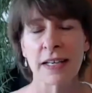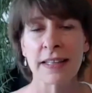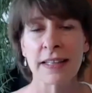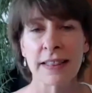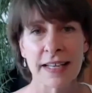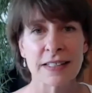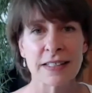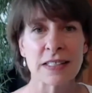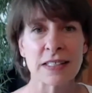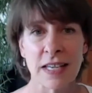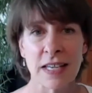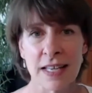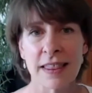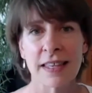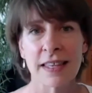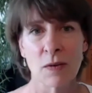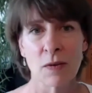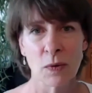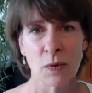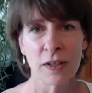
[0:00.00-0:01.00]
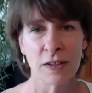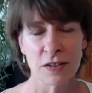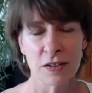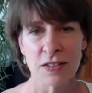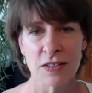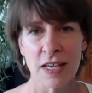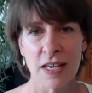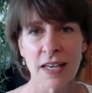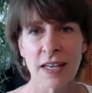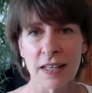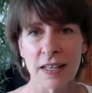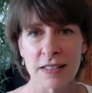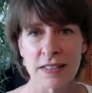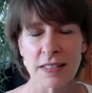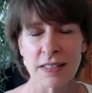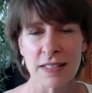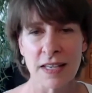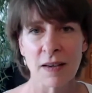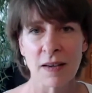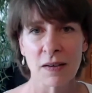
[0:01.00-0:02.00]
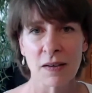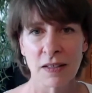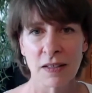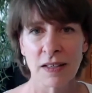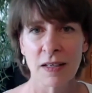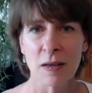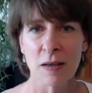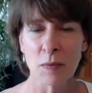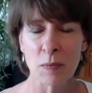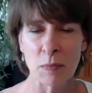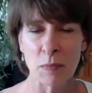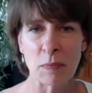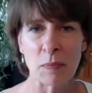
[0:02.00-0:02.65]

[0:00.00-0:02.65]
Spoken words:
And that's, I think, what you're saying is that, you know,